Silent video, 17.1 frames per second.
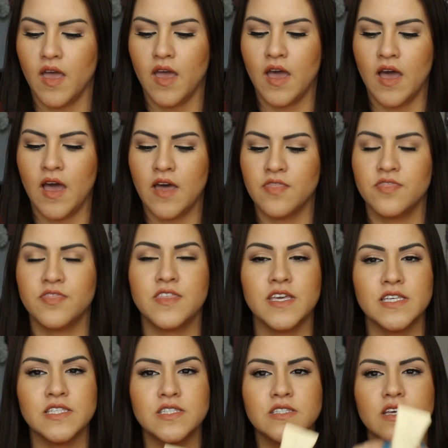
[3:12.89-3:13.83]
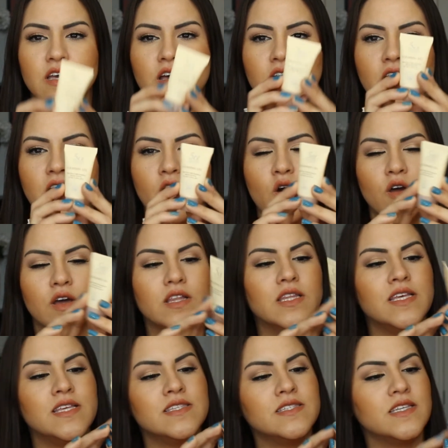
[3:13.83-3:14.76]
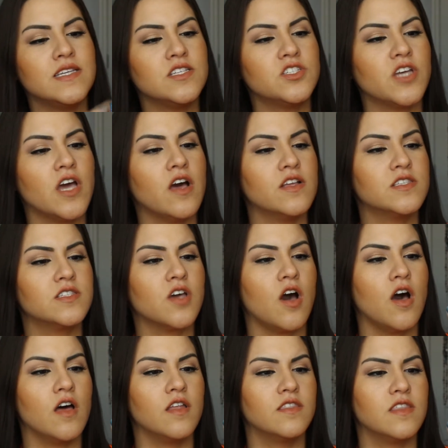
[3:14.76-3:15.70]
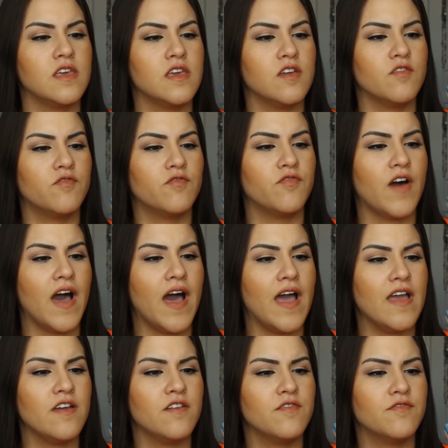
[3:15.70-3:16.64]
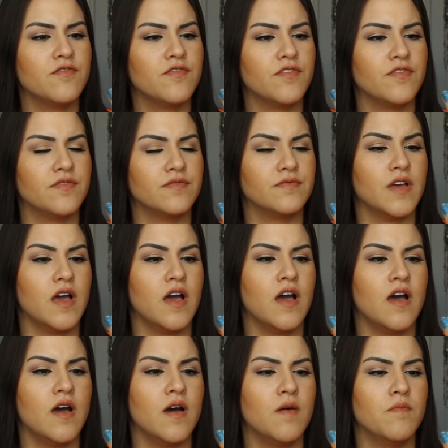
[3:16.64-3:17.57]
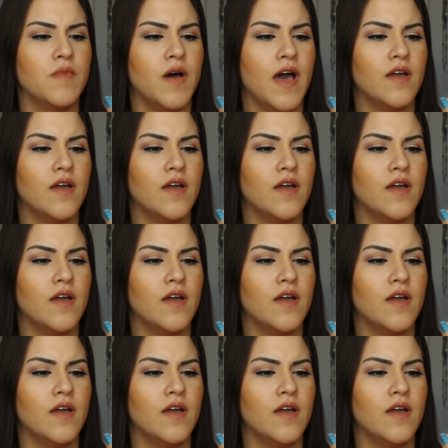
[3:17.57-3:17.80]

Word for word: Uh, this cleansing gel, it's called the 5 um,